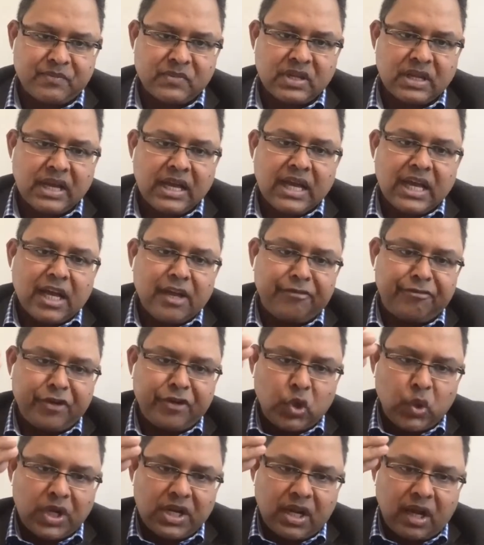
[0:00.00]
Yeah
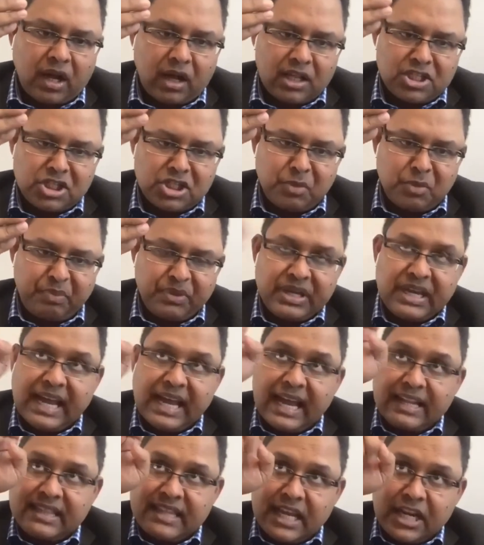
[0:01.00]
if you do an
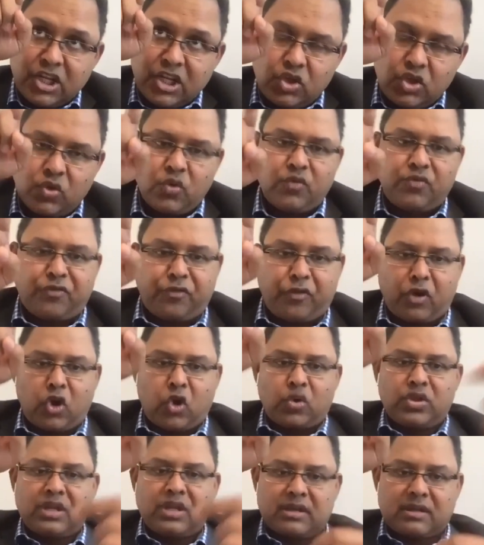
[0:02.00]
RGP and then you
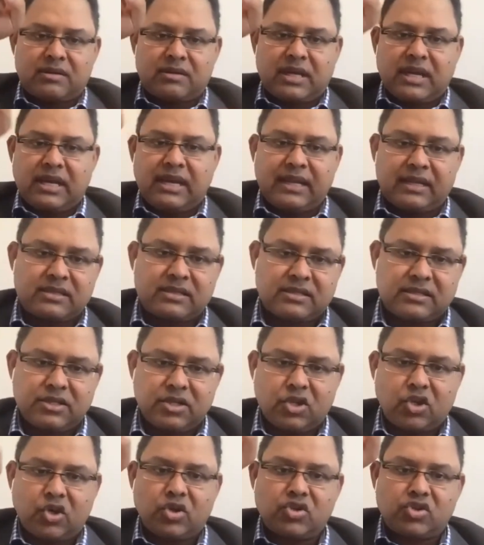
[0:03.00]
follow the
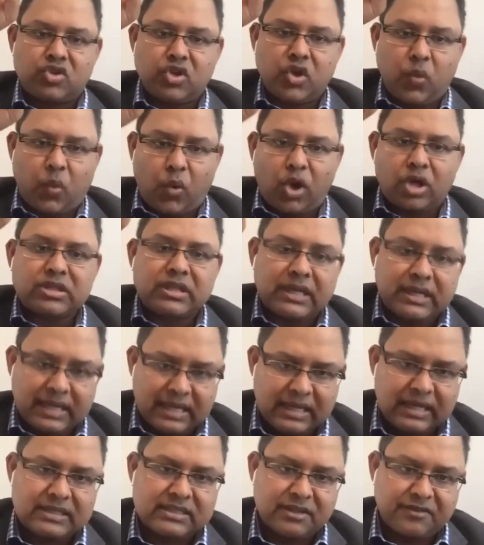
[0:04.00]
calyx, you know, so you walk the
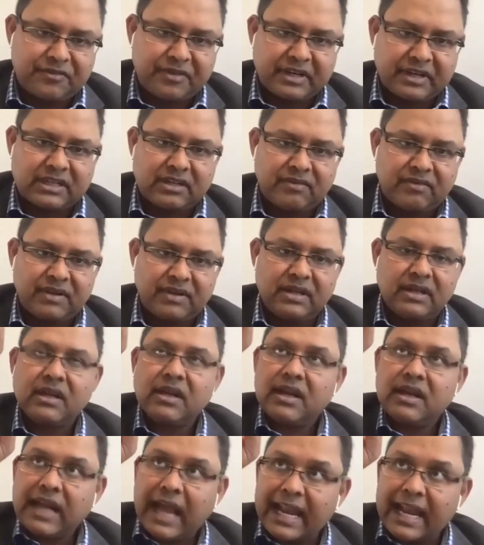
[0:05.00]
calyx effectively one,
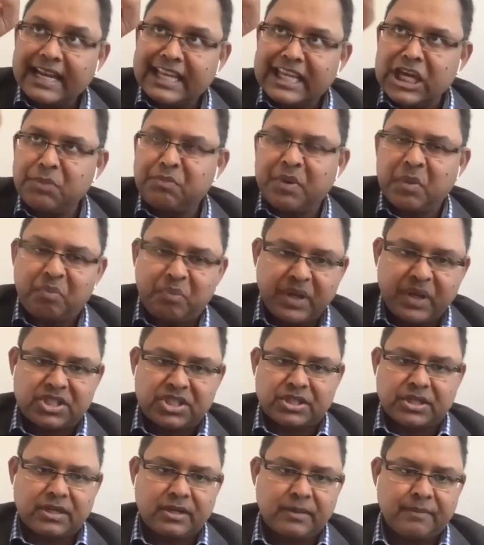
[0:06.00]
one, one. and keep a
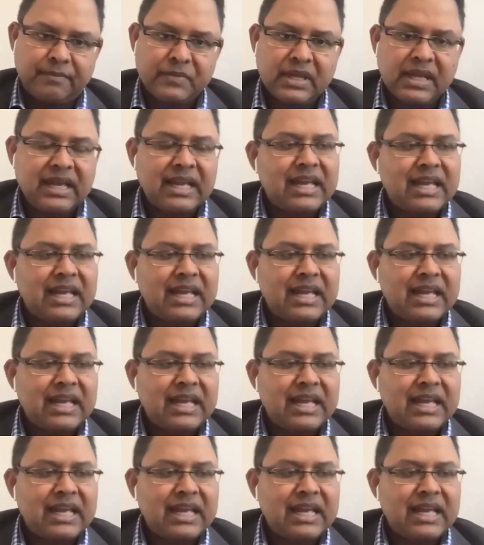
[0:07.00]
picture.